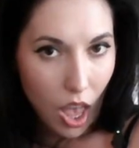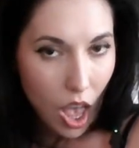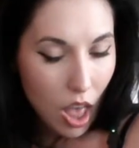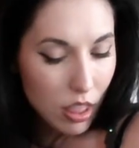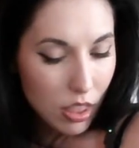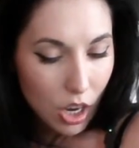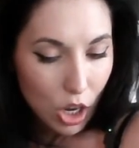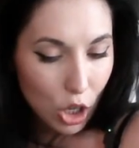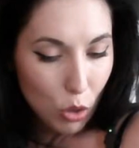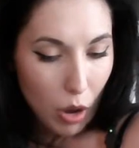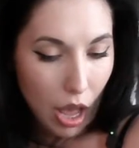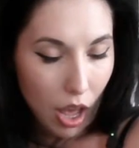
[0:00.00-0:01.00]
And there
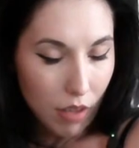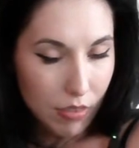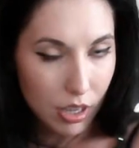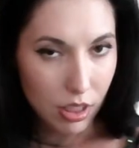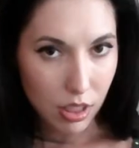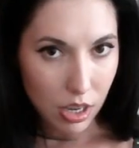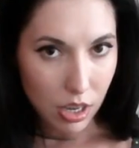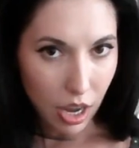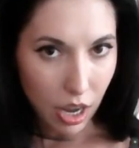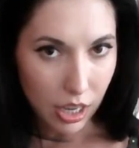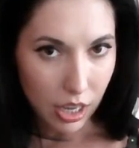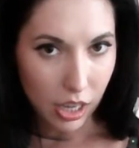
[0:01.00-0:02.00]
you have it, the
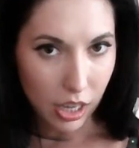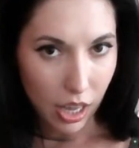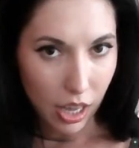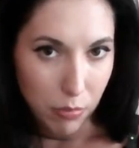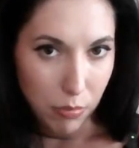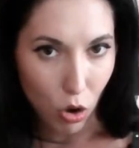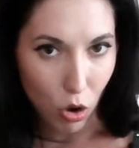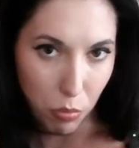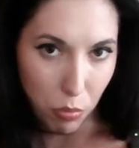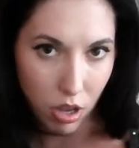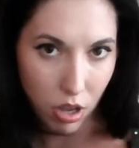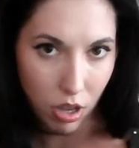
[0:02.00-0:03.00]
night he came
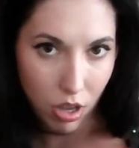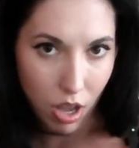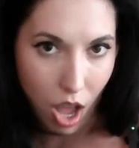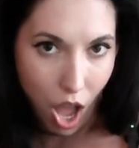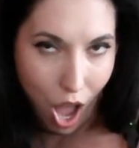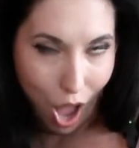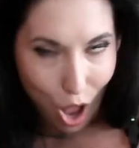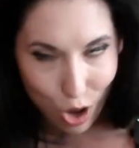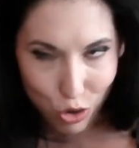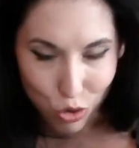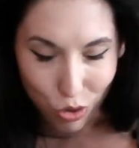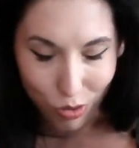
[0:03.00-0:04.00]
home
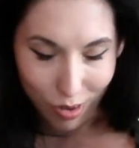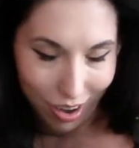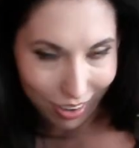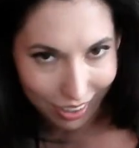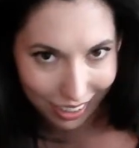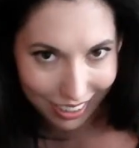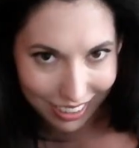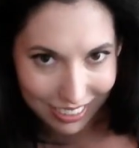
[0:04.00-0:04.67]
drunk.